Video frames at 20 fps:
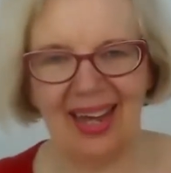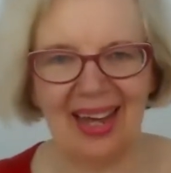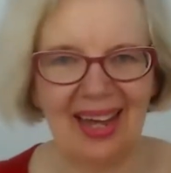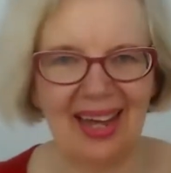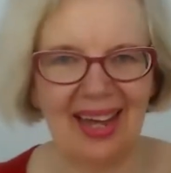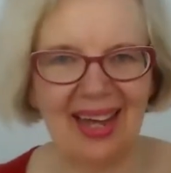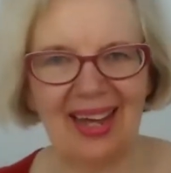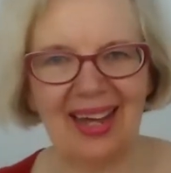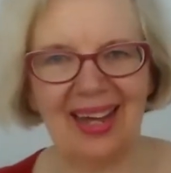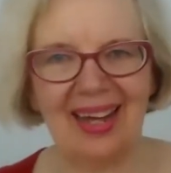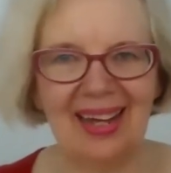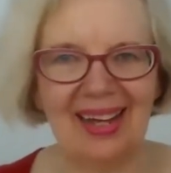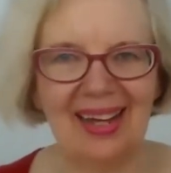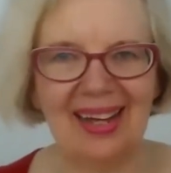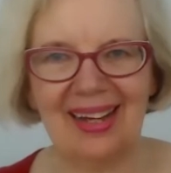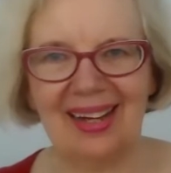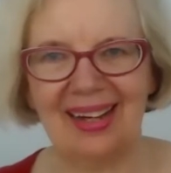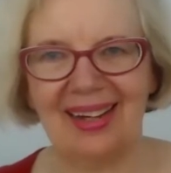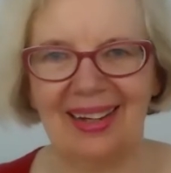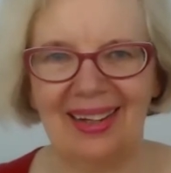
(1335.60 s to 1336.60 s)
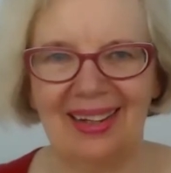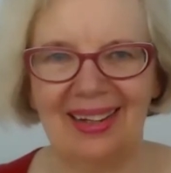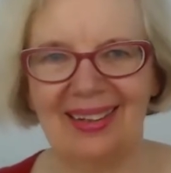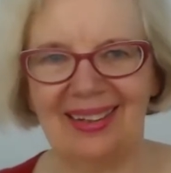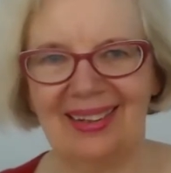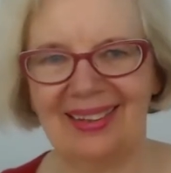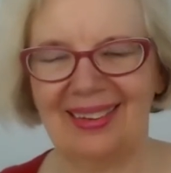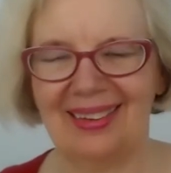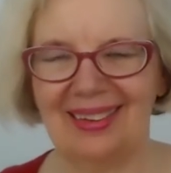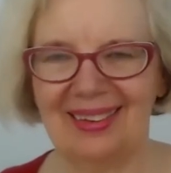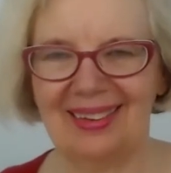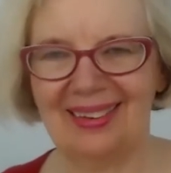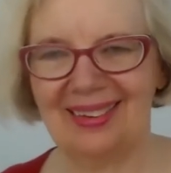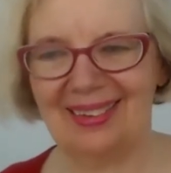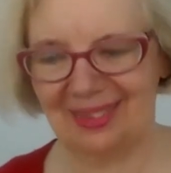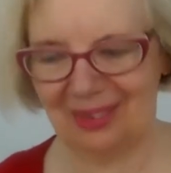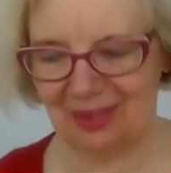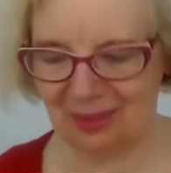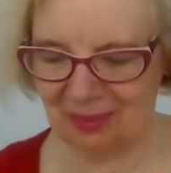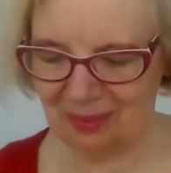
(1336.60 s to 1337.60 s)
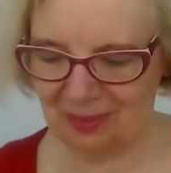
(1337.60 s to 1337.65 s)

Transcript: Oh. Yeah, okay, Barry Shore.